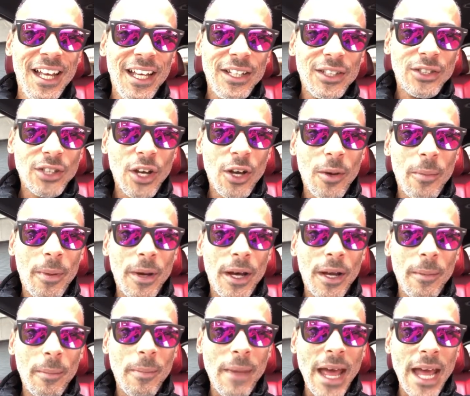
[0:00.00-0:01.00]
So,
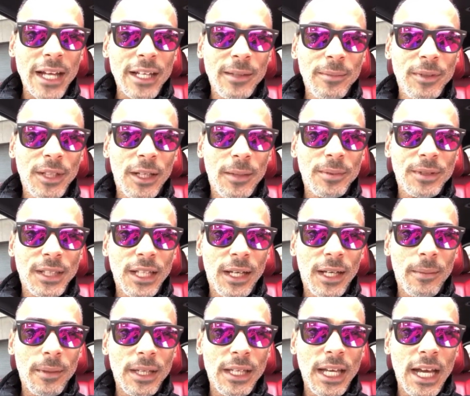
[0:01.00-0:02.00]
but Magnum
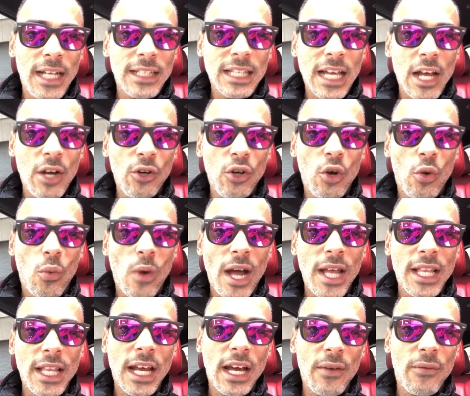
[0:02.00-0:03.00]
dubstep, yes. I don't know why
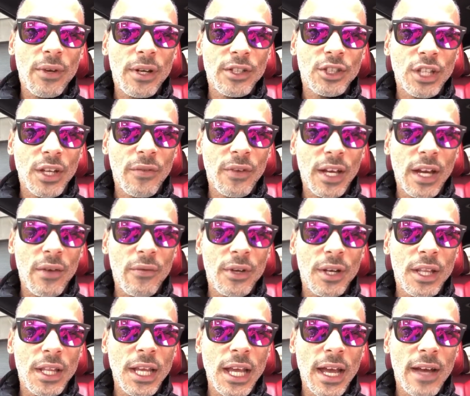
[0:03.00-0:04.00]
Chevy got rid
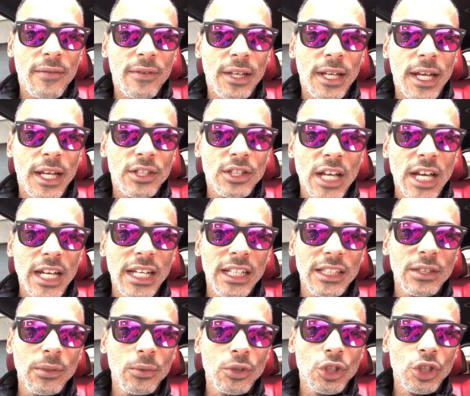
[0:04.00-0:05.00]
of the Avalanche. I
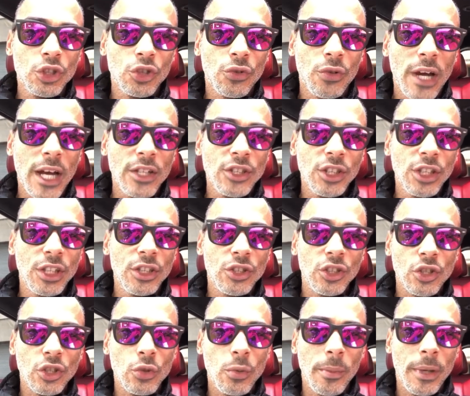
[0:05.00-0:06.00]
guess it was just crashing into
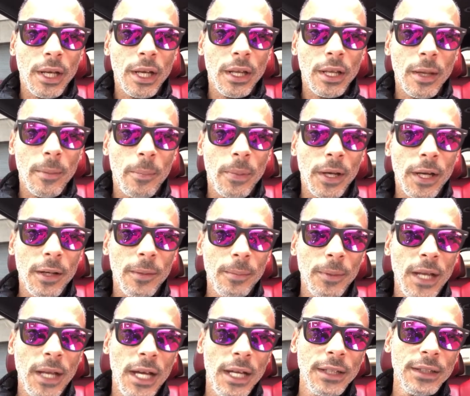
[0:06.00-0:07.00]
too many of their pickup
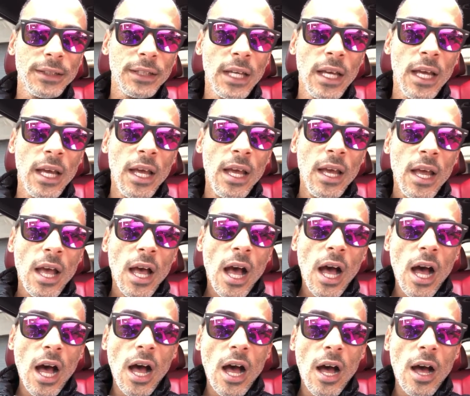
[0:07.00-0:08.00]
lines.
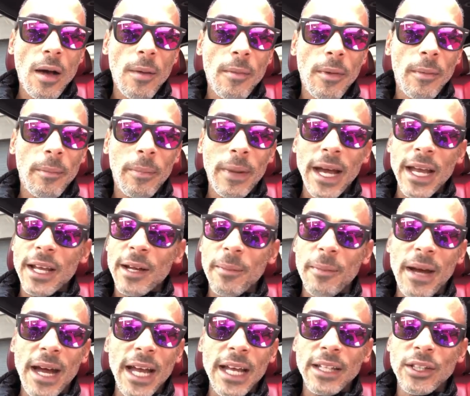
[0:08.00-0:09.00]
Biker
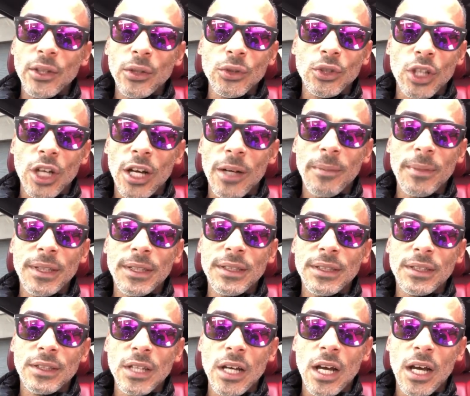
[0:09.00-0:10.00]
Mike, those
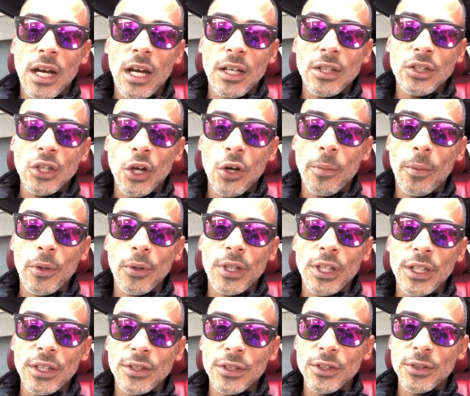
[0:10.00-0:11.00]
Cummins turbo
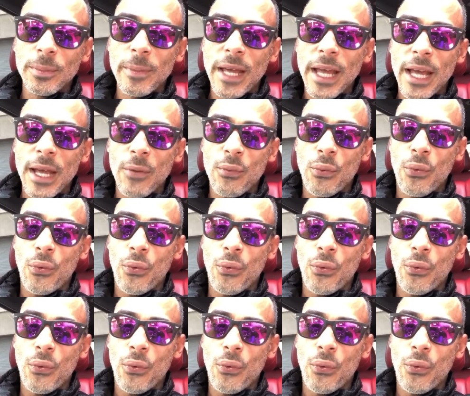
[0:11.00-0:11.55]
diesels, man.